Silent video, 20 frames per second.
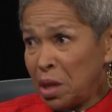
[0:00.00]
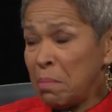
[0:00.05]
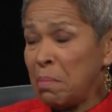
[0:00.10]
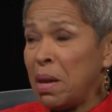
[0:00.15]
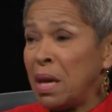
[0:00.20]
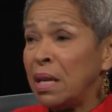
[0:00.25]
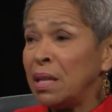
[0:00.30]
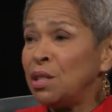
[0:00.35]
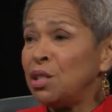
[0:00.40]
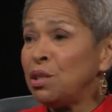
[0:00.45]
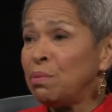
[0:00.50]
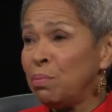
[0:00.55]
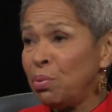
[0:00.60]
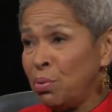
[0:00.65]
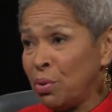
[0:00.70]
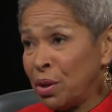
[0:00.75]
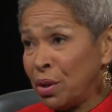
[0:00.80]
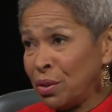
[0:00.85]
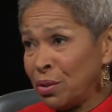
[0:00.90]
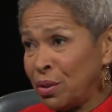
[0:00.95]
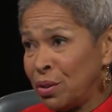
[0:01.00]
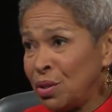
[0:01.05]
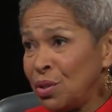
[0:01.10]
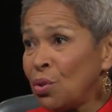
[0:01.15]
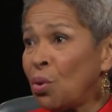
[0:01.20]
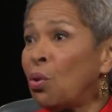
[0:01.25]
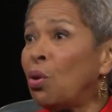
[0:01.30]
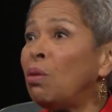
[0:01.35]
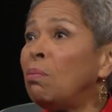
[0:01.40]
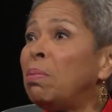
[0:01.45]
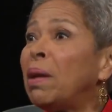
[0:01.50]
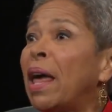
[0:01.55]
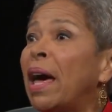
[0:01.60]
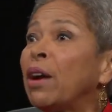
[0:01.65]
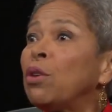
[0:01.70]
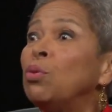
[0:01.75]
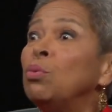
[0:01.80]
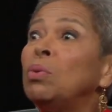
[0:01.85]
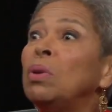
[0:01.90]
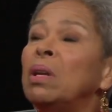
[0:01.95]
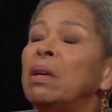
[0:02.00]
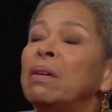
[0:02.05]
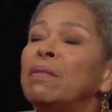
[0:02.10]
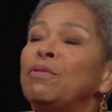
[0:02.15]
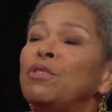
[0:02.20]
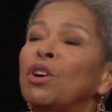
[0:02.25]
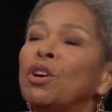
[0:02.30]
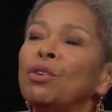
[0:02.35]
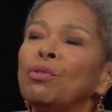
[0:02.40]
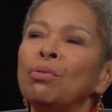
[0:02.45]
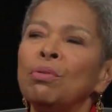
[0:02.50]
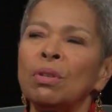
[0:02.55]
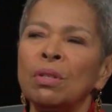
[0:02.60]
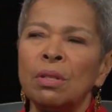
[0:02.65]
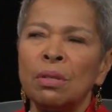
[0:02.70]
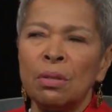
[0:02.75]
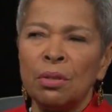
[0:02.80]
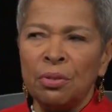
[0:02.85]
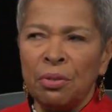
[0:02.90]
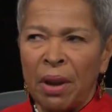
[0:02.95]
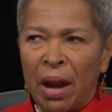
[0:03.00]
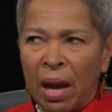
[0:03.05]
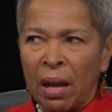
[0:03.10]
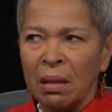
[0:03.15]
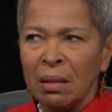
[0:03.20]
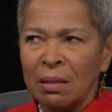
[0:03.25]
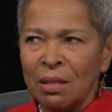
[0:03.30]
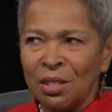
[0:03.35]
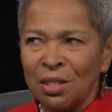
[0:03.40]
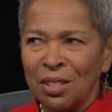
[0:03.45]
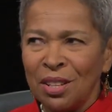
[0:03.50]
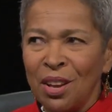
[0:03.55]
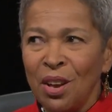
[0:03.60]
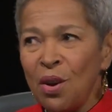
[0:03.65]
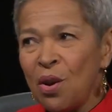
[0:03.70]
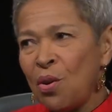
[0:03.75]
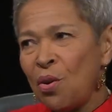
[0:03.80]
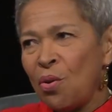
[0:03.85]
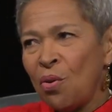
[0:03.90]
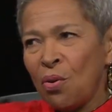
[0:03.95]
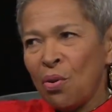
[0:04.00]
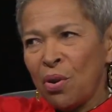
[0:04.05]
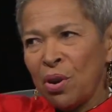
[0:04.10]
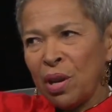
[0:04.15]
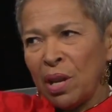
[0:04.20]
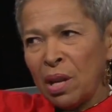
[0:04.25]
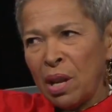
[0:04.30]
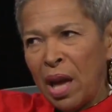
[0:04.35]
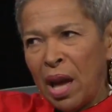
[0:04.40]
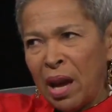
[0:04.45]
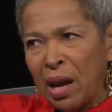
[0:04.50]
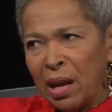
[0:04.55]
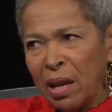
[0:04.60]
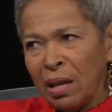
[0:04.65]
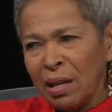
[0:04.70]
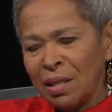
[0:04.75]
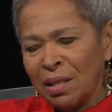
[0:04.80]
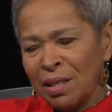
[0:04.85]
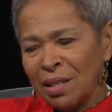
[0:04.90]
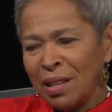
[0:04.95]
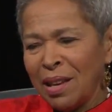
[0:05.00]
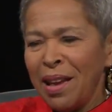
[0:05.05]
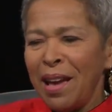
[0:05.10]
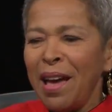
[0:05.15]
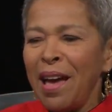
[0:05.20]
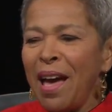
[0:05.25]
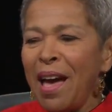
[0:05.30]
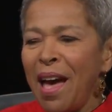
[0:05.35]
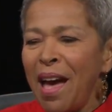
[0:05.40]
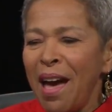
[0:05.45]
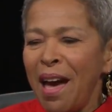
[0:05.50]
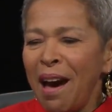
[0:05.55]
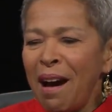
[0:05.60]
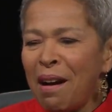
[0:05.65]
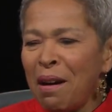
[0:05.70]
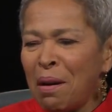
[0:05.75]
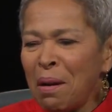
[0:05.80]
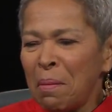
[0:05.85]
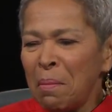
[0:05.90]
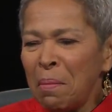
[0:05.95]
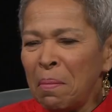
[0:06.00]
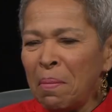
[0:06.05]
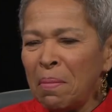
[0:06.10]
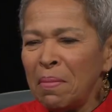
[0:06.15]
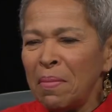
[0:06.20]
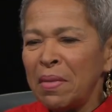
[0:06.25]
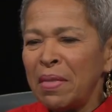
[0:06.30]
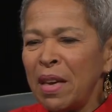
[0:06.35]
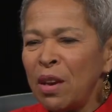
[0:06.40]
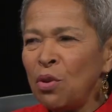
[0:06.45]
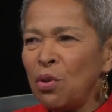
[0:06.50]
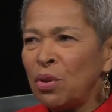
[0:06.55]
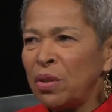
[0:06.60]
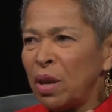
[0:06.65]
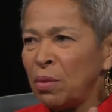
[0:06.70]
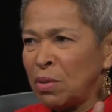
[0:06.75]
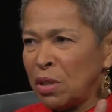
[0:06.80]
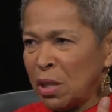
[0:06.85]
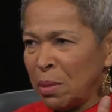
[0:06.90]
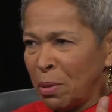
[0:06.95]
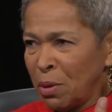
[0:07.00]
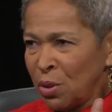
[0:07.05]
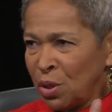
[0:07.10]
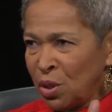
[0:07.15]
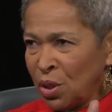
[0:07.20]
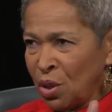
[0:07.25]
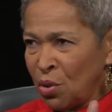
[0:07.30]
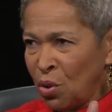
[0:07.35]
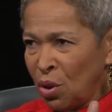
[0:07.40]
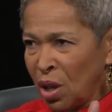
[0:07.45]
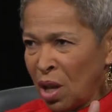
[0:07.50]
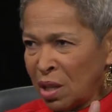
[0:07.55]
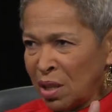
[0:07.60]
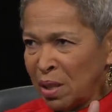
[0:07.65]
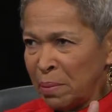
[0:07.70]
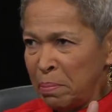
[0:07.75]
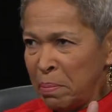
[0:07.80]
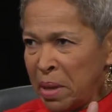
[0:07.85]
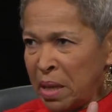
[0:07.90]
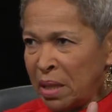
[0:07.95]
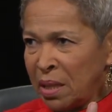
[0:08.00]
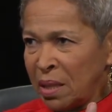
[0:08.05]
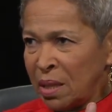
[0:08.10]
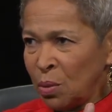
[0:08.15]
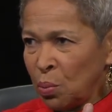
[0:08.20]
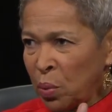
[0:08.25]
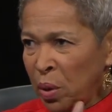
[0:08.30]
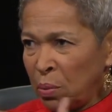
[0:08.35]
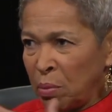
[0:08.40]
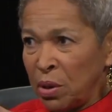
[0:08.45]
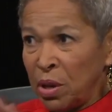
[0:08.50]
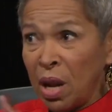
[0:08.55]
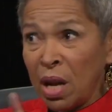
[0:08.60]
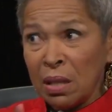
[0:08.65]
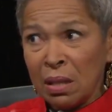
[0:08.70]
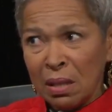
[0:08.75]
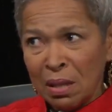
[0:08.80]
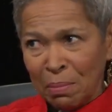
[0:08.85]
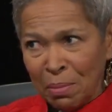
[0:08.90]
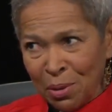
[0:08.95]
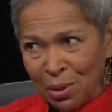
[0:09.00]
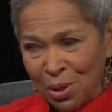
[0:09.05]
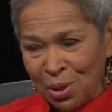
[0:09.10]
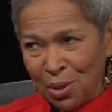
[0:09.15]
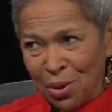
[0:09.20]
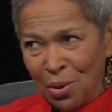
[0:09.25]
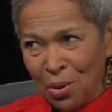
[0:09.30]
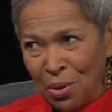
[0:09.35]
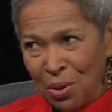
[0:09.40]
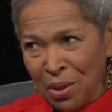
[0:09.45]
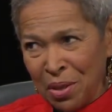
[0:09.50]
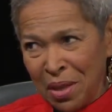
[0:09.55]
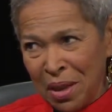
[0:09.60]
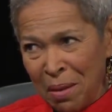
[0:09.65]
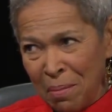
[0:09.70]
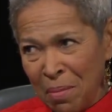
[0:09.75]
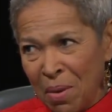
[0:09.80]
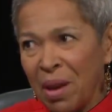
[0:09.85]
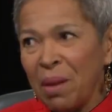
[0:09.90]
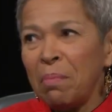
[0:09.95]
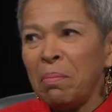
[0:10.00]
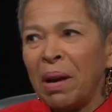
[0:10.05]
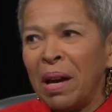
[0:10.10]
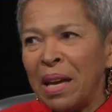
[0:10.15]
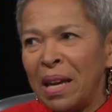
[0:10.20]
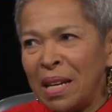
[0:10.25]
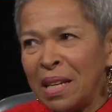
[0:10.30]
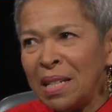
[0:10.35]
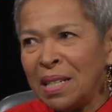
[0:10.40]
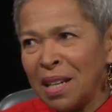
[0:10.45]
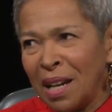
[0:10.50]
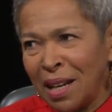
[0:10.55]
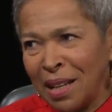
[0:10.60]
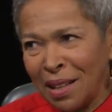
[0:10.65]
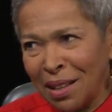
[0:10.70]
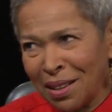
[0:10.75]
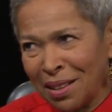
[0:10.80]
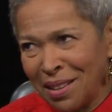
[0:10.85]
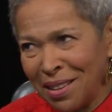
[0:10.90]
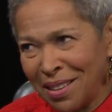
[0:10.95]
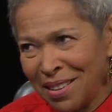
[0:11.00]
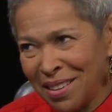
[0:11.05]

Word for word: the maids and porters, all black, who lived across the tracks mm-hmm. or in attics. Mm-hmm. Um, they, they were supposed to call us Miss. We were not supposed to call them by any title.